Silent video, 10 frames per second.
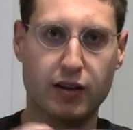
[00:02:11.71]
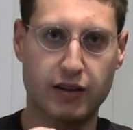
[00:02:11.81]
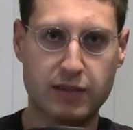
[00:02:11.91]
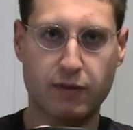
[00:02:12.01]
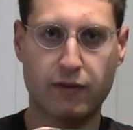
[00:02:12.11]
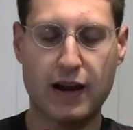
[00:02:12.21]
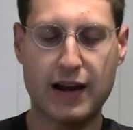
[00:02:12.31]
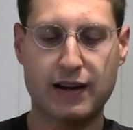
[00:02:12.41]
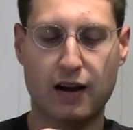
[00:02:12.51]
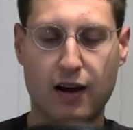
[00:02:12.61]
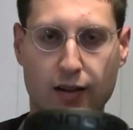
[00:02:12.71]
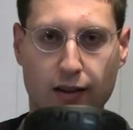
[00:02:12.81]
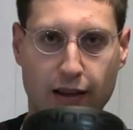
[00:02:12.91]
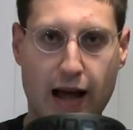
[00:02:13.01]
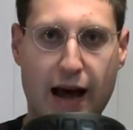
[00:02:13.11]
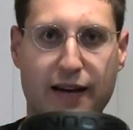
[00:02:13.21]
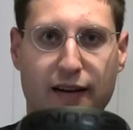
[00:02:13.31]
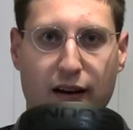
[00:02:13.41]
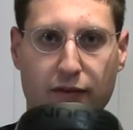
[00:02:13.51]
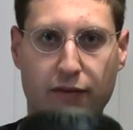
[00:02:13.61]
these provide a
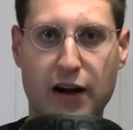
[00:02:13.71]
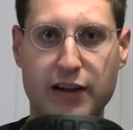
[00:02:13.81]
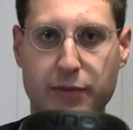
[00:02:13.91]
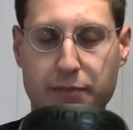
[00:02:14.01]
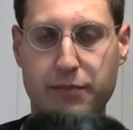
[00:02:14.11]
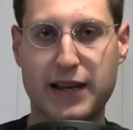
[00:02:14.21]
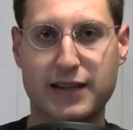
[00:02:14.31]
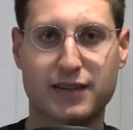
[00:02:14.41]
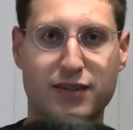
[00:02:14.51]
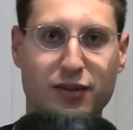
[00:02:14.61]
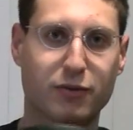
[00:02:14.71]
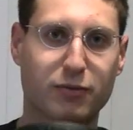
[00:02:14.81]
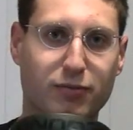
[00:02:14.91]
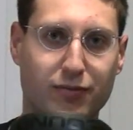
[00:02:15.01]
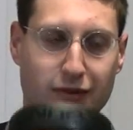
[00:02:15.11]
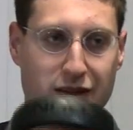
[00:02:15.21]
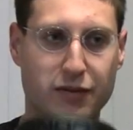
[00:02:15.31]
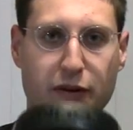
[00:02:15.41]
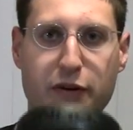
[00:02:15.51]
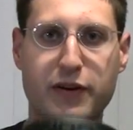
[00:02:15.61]
lot of volume and bass. So these
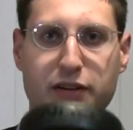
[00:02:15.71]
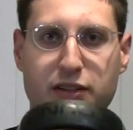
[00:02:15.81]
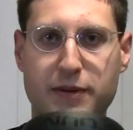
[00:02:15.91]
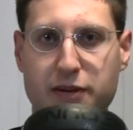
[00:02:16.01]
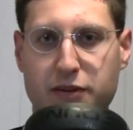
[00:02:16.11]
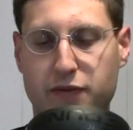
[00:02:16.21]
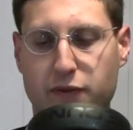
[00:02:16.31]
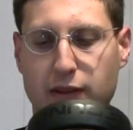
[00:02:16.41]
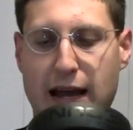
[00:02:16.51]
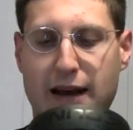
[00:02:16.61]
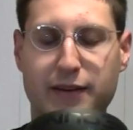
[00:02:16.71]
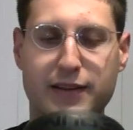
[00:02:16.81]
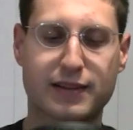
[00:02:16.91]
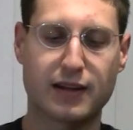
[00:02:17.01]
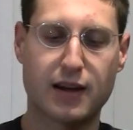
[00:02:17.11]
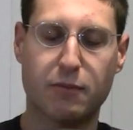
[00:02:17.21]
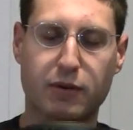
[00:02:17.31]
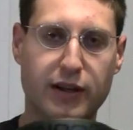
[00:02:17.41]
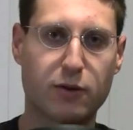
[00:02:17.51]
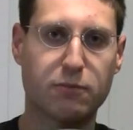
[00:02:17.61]
are very good speakers for loudness.
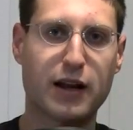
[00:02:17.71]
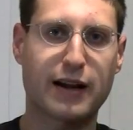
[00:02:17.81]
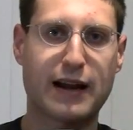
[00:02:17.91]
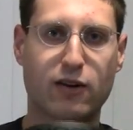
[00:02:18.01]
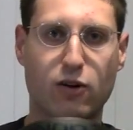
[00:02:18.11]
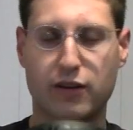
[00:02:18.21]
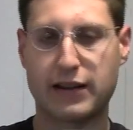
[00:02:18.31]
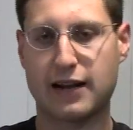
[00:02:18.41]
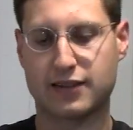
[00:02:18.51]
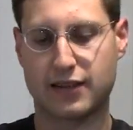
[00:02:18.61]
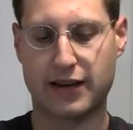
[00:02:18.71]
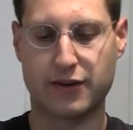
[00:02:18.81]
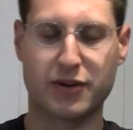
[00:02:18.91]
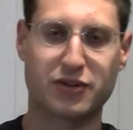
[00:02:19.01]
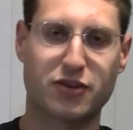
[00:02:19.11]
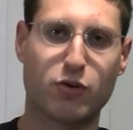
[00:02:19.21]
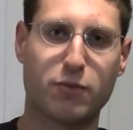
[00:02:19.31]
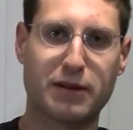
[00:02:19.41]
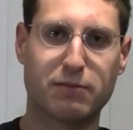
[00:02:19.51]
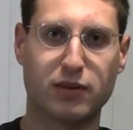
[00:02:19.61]
But they don't block out all the outside noise, so you
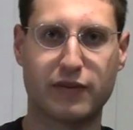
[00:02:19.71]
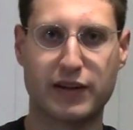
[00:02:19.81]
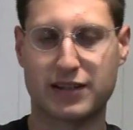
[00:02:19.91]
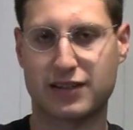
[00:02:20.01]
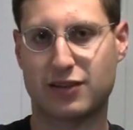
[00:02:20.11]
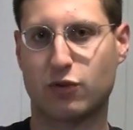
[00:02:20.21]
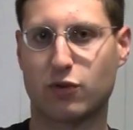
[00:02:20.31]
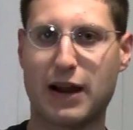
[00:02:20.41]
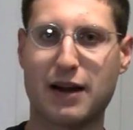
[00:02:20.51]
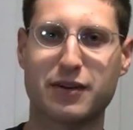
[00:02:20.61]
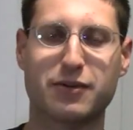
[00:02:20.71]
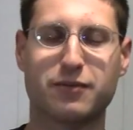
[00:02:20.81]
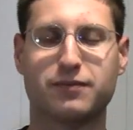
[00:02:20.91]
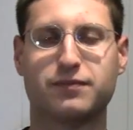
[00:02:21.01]
won't be oblivious to around you.